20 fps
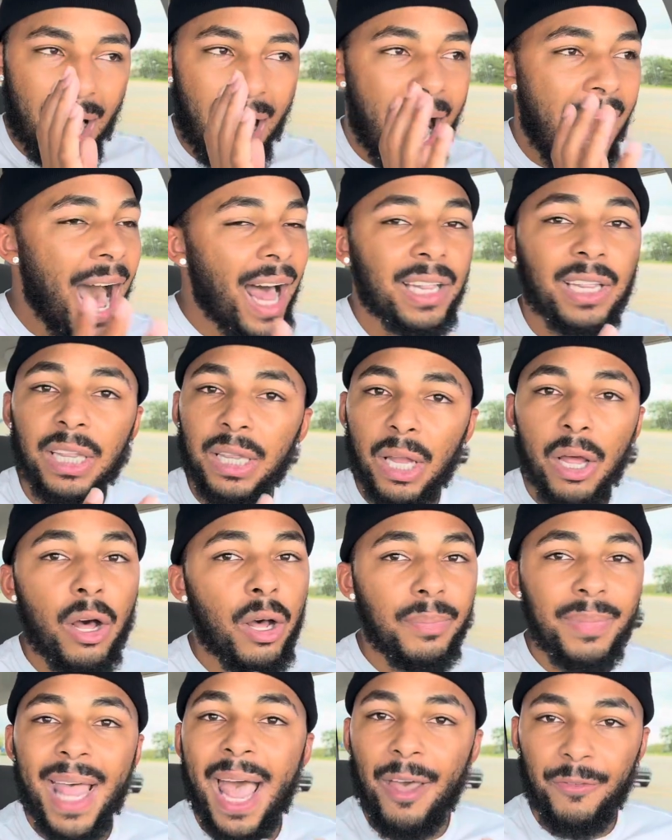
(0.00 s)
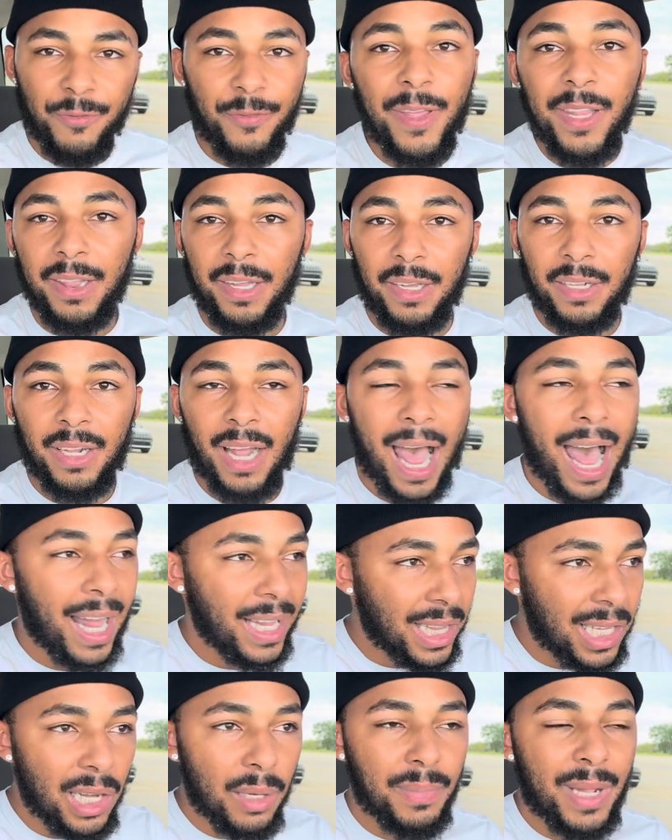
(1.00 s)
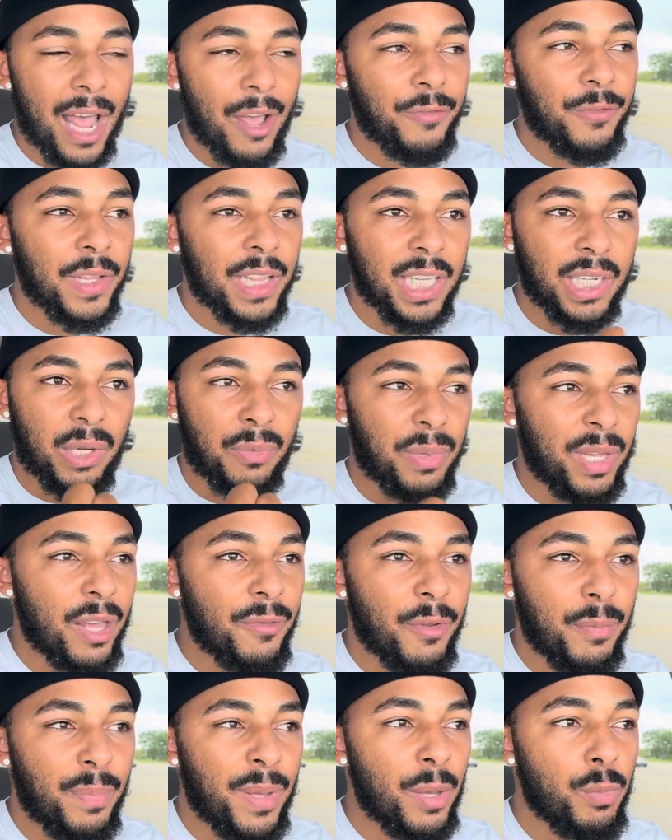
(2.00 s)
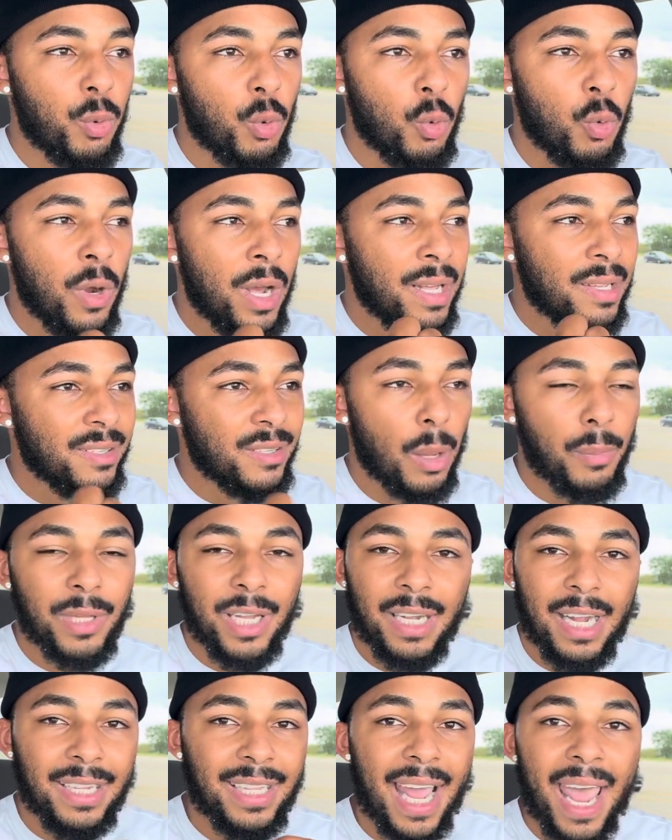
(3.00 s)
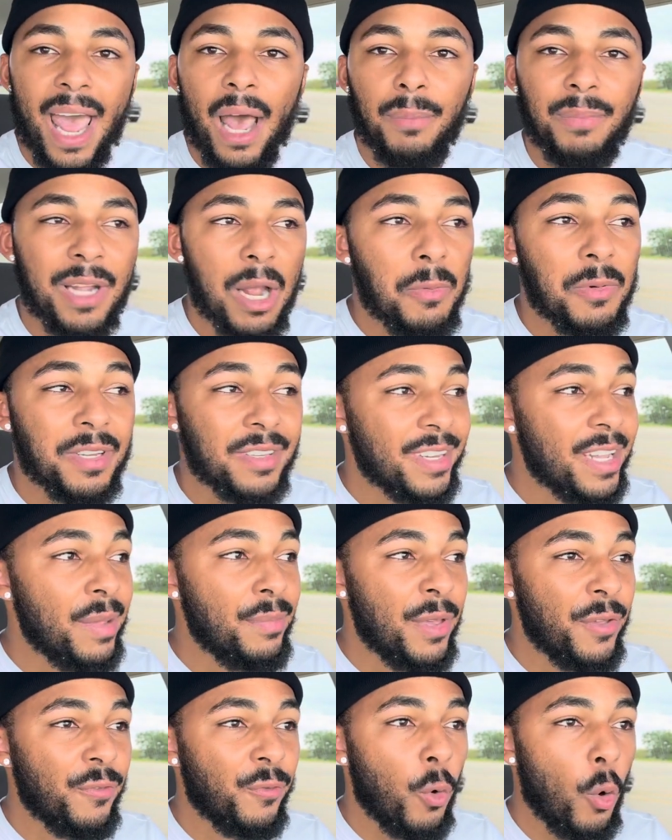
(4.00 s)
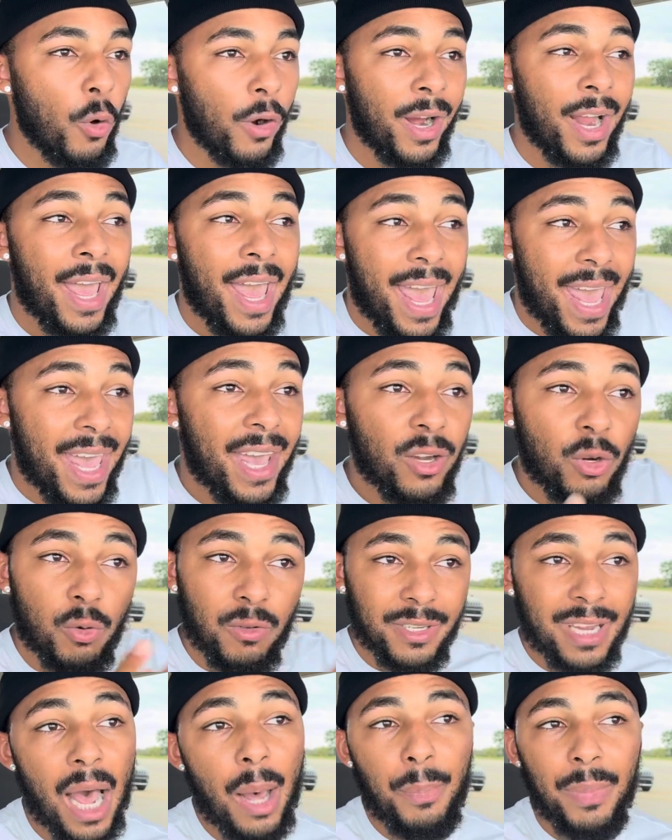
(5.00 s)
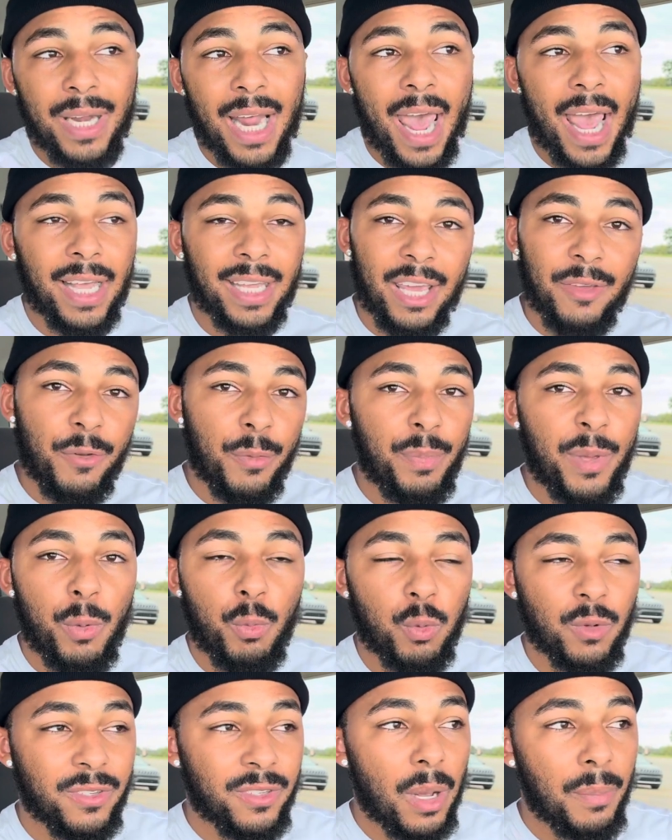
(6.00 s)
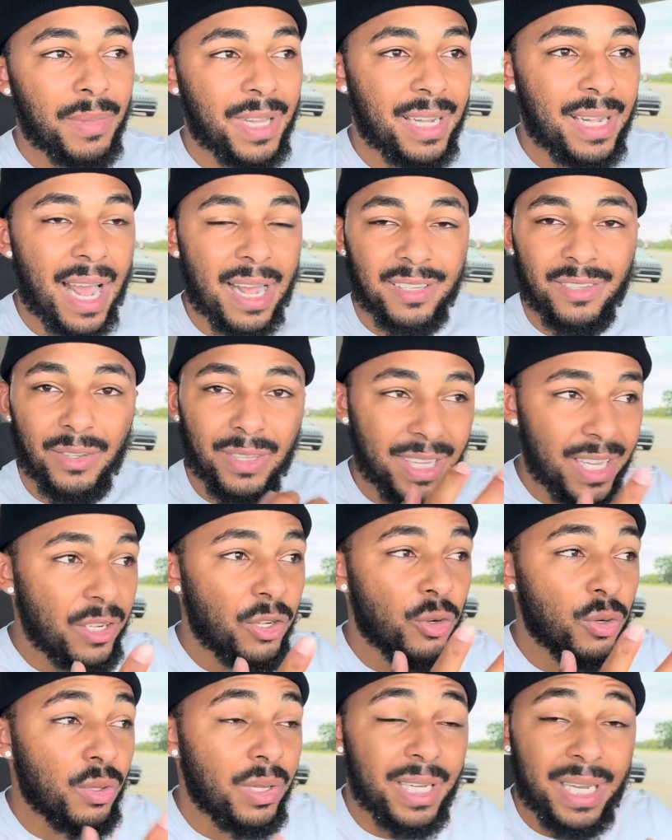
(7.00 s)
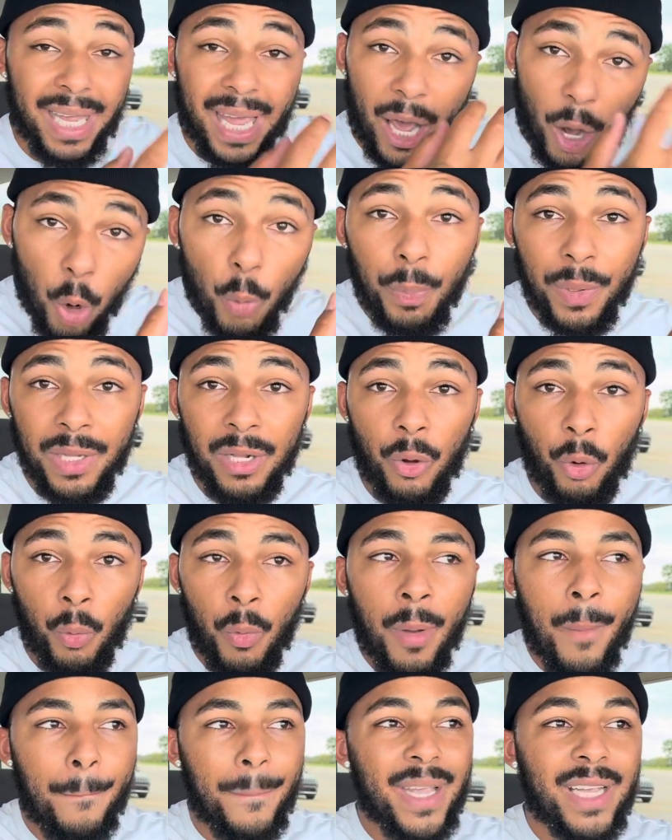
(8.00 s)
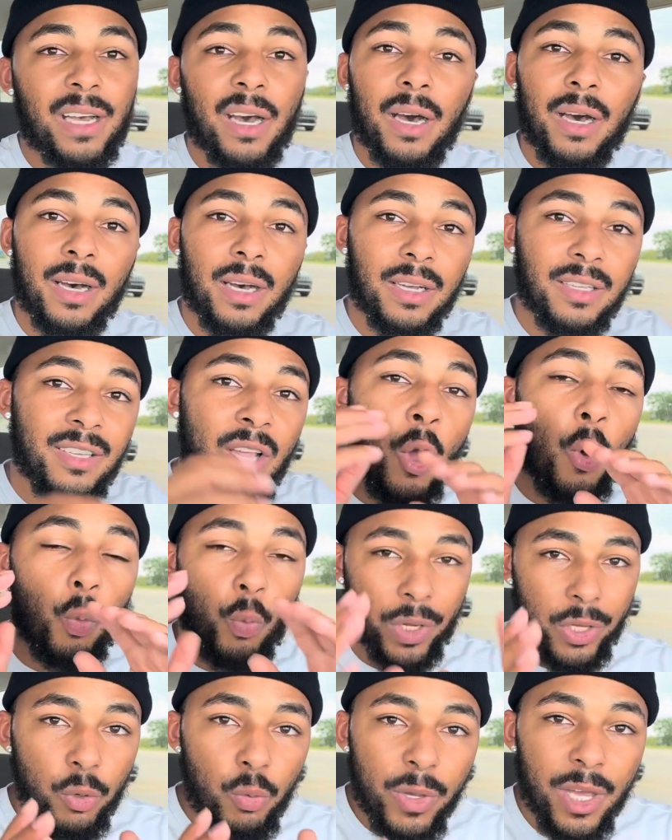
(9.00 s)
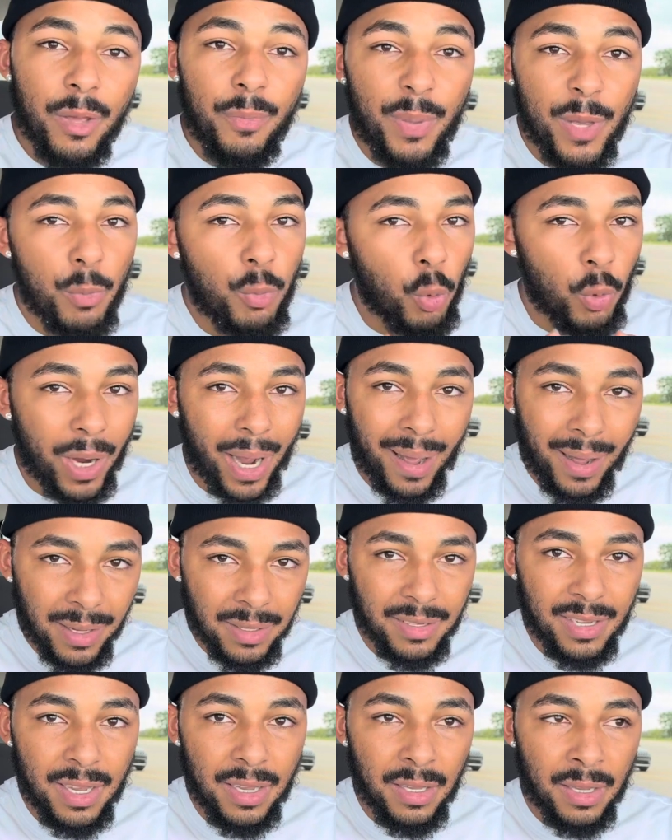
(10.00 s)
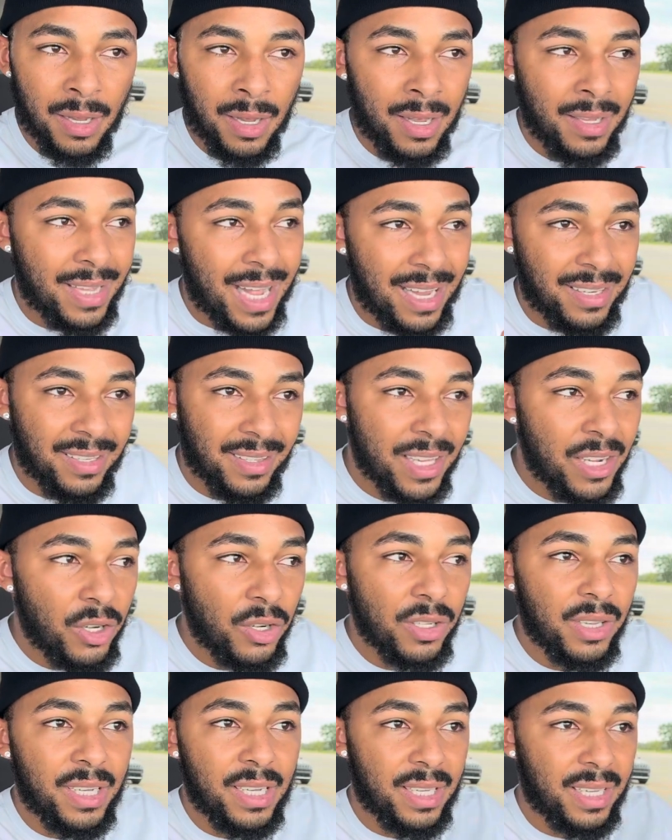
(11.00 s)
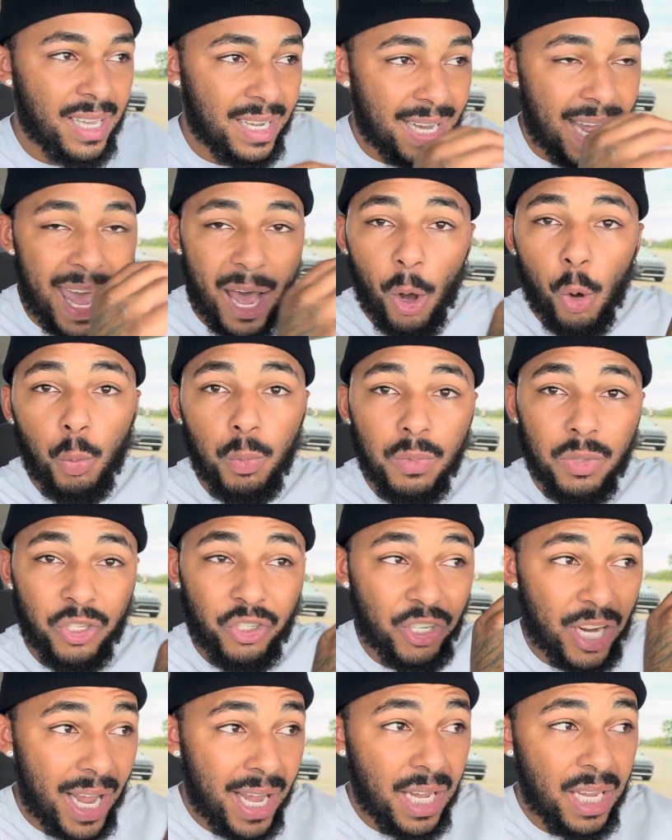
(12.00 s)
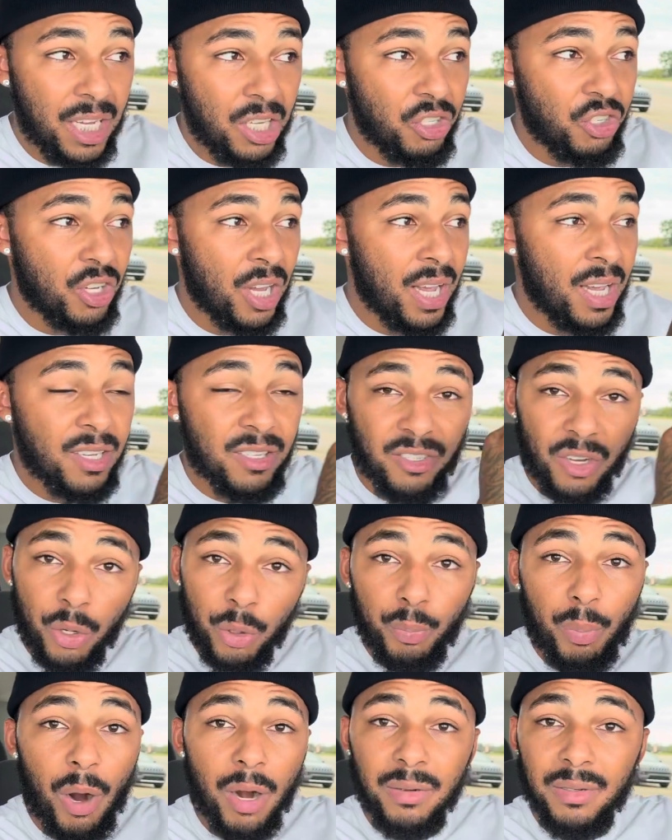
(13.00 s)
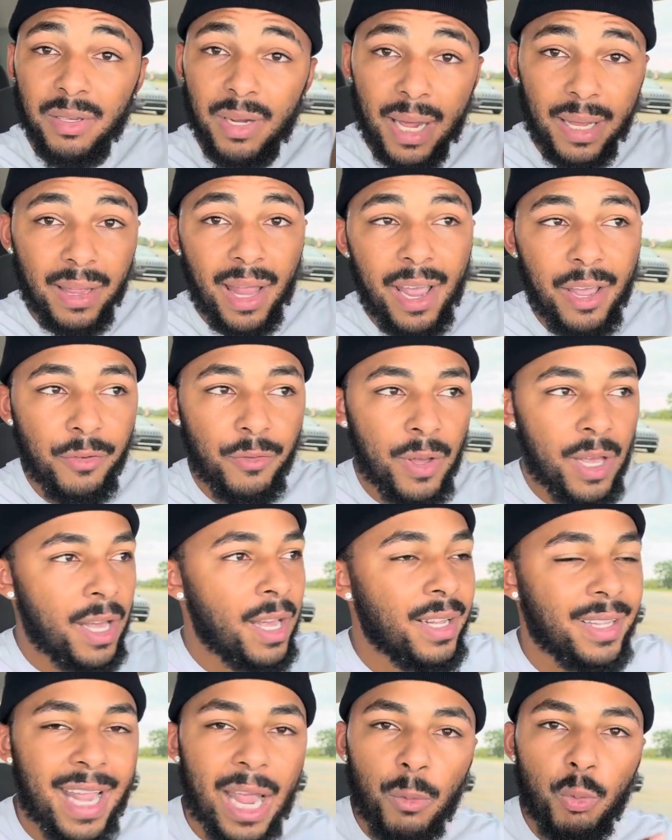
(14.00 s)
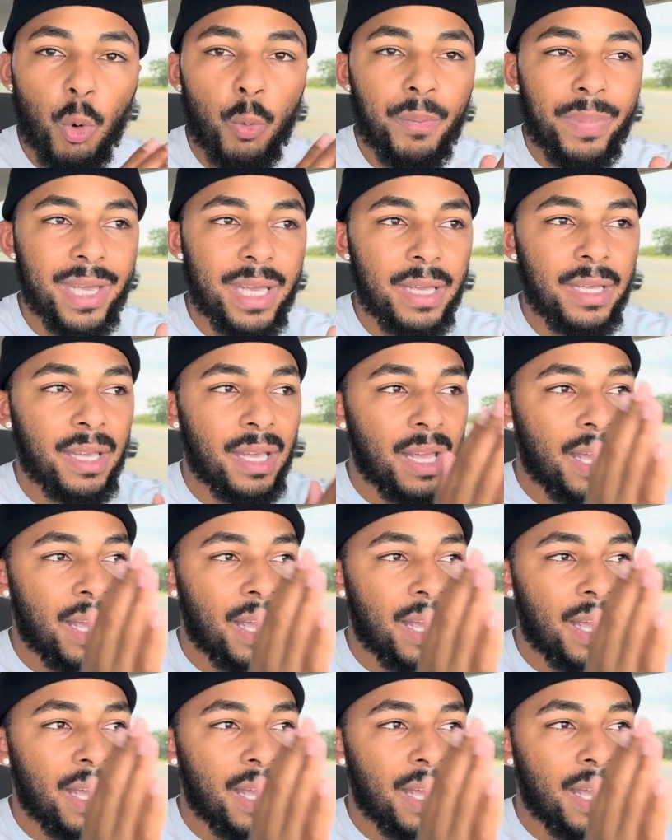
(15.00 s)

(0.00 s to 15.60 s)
I love that feeling. I love that feeling of giving people something that they have never seen before. And on top of that, giving people something that's literally helping them. Because when you give people content that's literally can help change certain parts of their life, they will be